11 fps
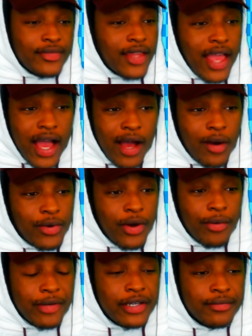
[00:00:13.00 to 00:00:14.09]
I don't know,
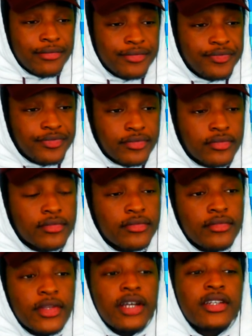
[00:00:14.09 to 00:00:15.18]
man.
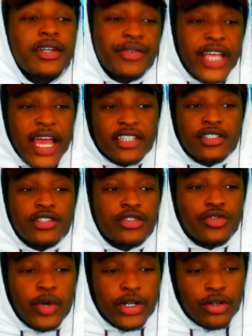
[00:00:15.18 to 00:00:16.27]
Did reaction to
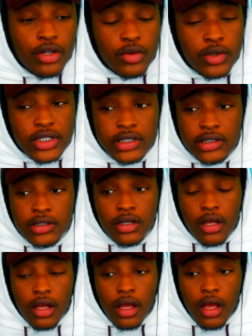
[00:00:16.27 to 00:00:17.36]
Joyner Lucas.
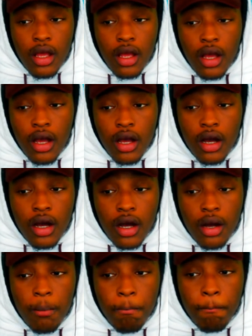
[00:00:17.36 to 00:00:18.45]

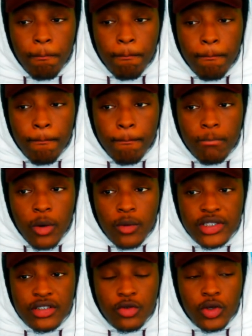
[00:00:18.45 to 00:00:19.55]
Um, what
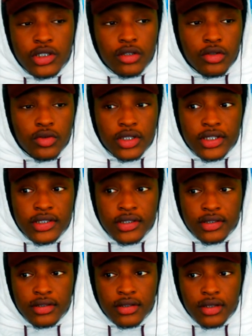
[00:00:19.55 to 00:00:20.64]
was Joyner
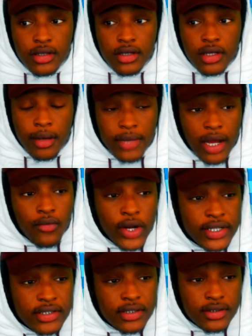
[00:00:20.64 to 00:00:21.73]
Lucas? I'm not
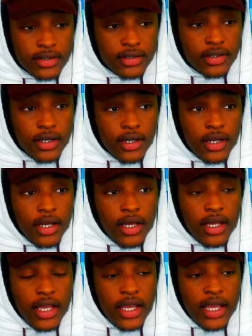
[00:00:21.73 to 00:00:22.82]
racist,
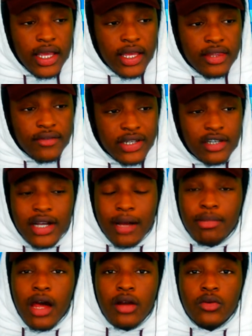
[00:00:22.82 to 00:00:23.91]
and the video got
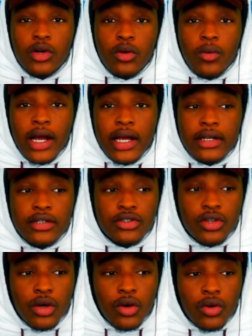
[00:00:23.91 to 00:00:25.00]
blocked worldwide,
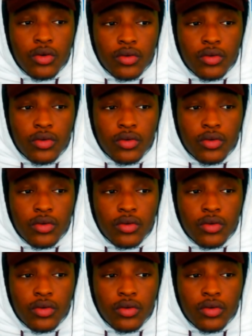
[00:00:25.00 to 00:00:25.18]
so